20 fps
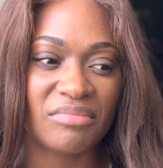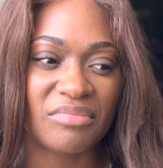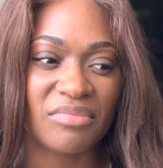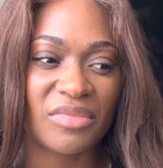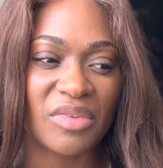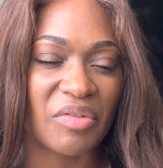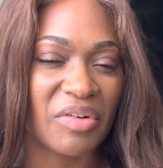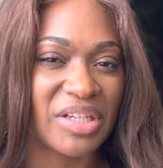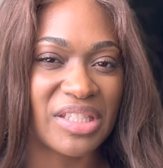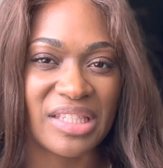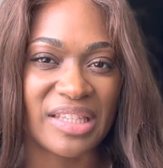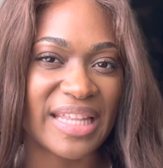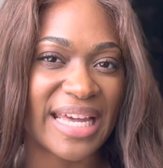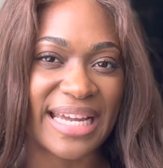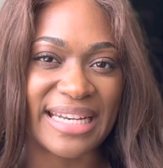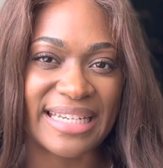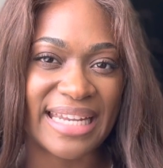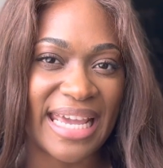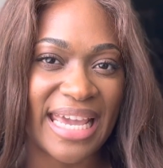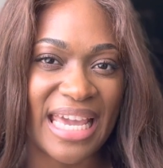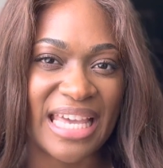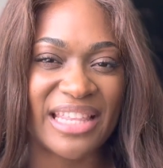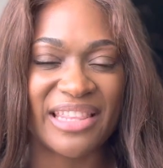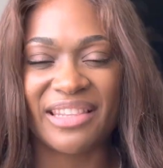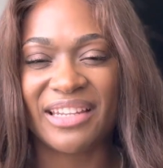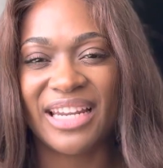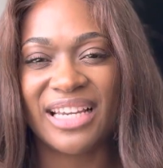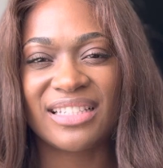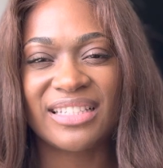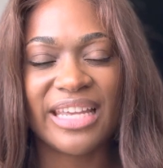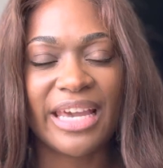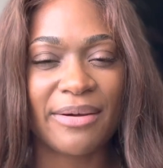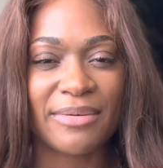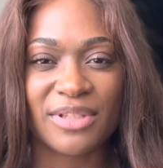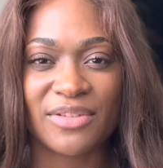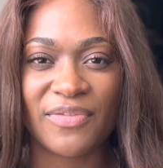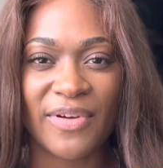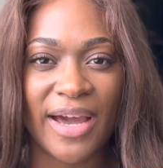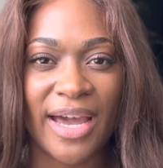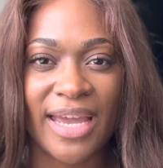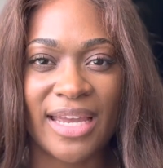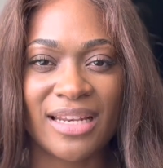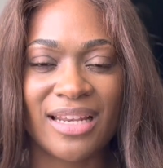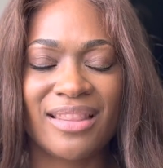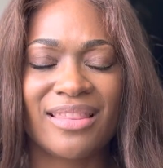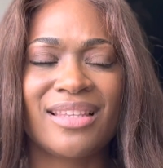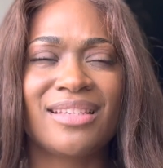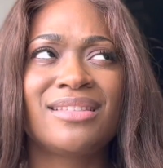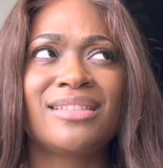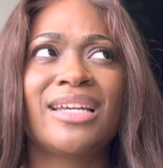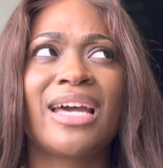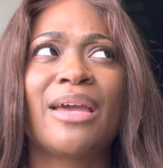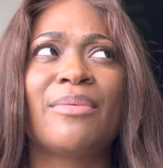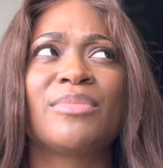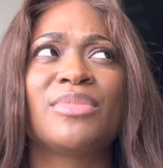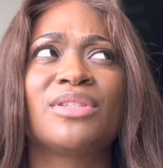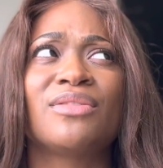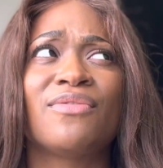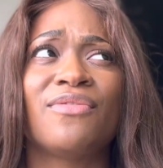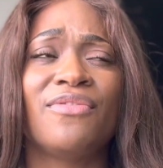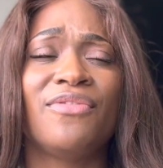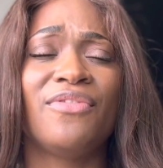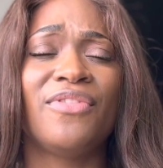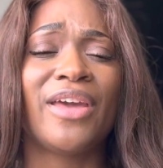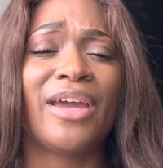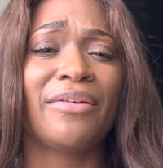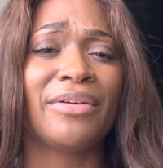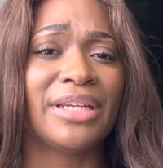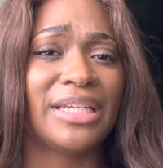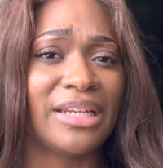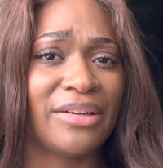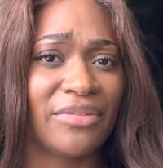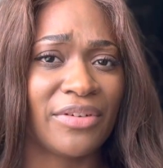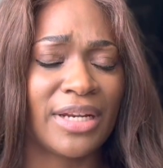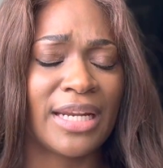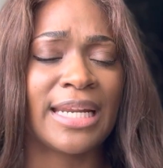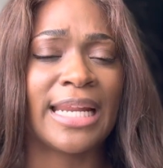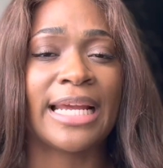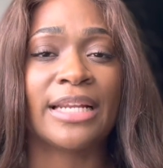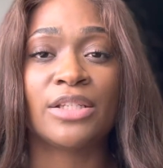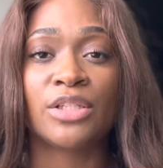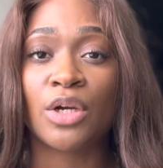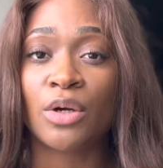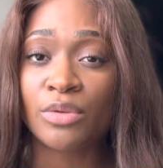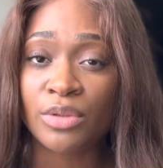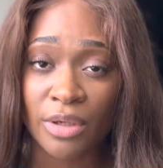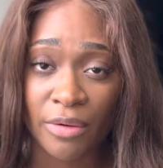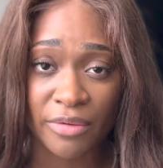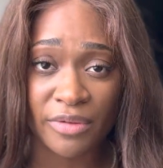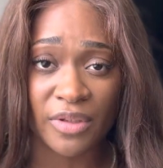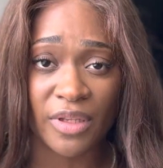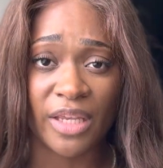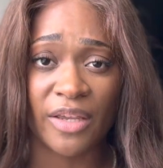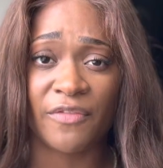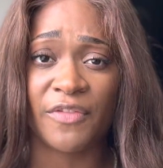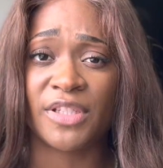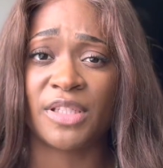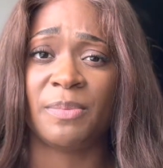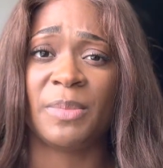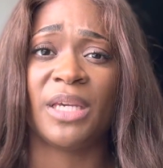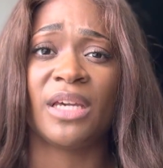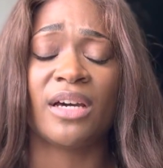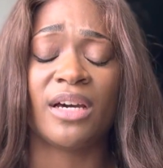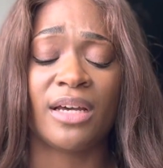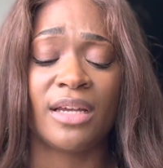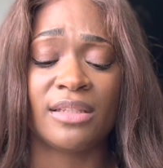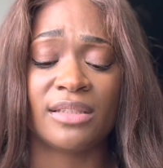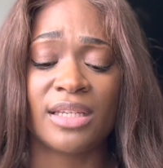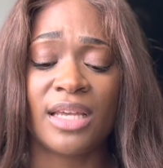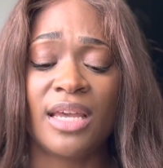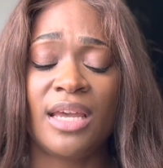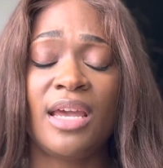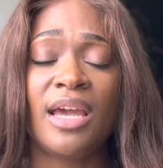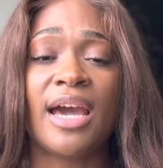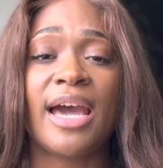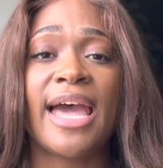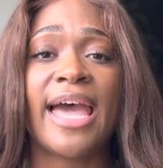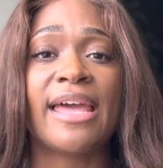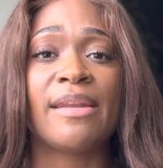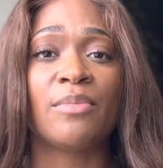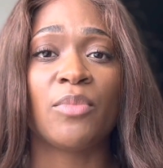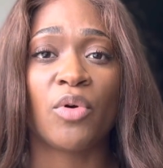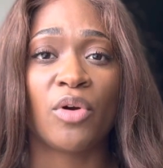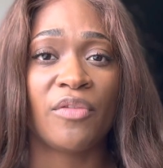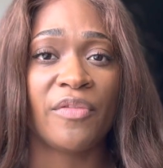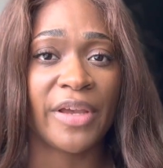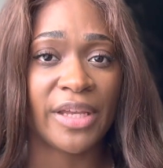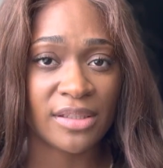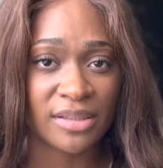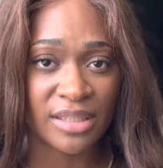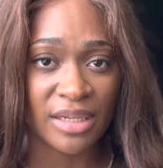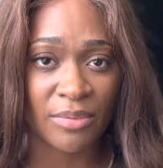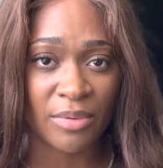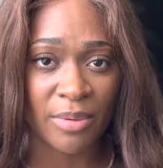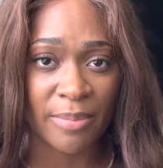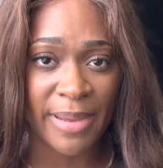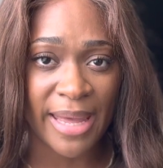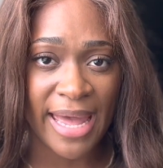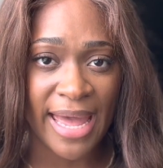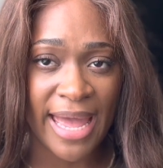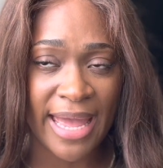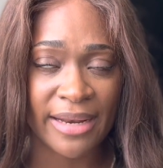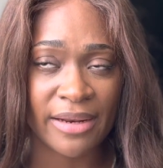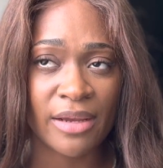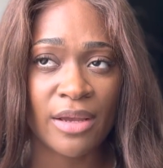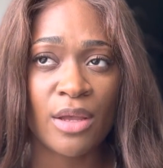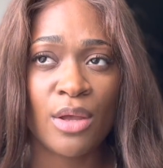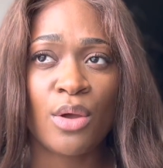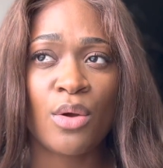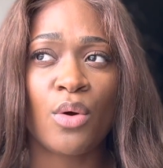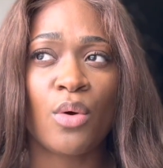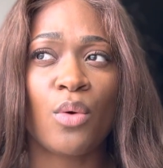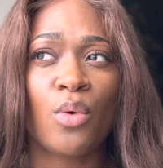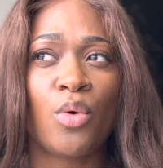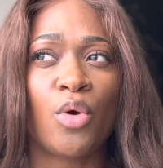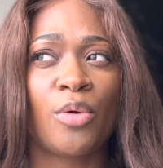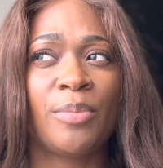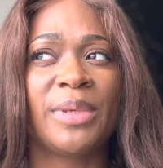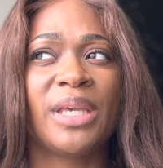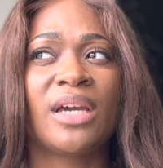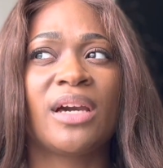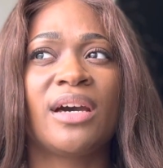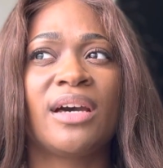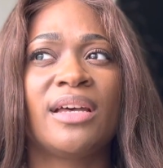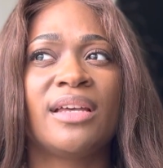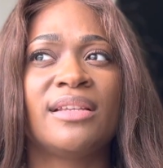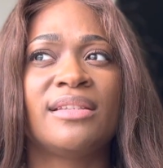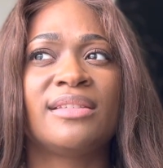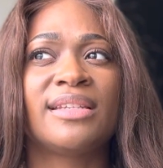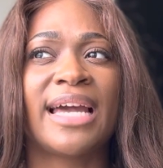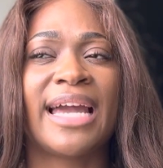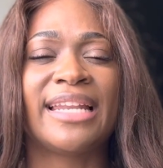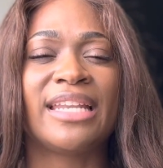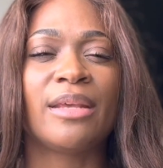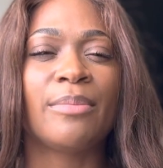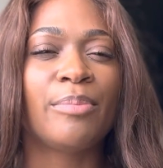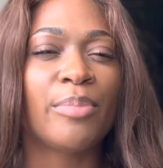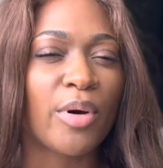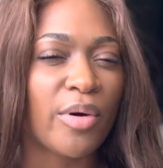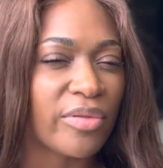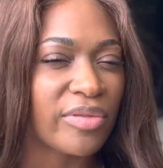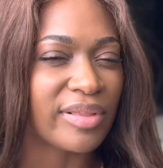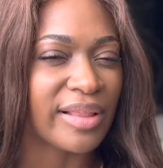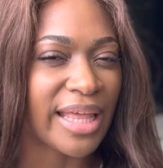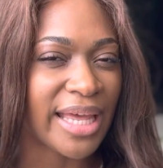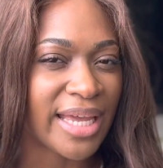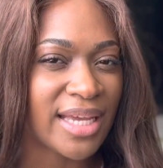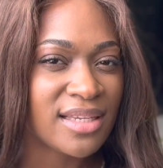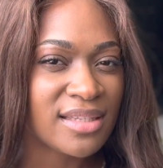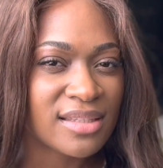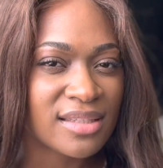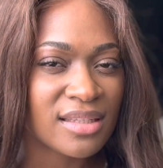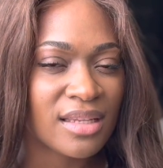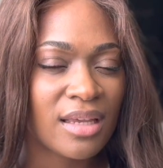the rest of that day, and the next day I was fine. This time was very different, and I don't know if it's because I had more veins that were bad or because I did both legs.